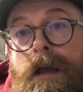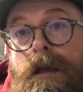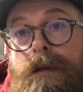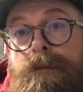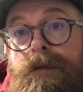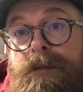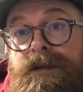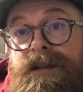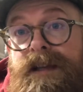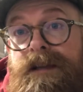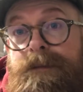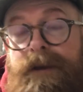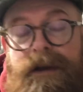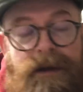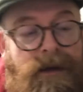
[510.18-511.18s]
put my teeth
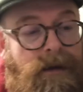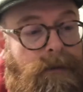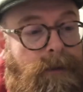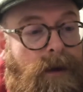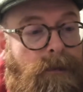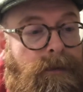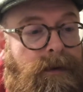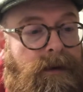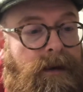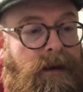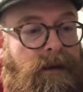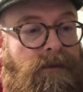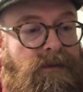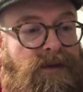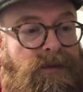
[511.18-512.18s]
back in. I'm hoping
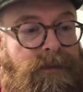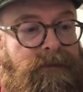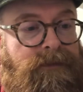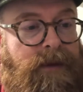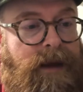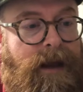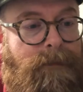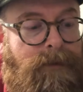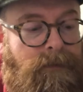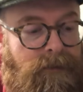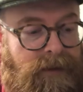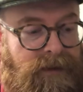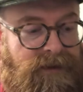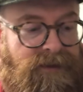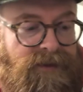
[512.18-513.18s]
Chris will be very happy with
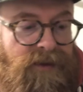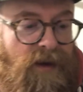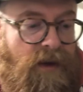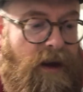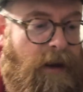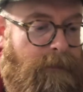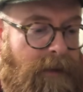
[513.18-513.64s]
this, because I am.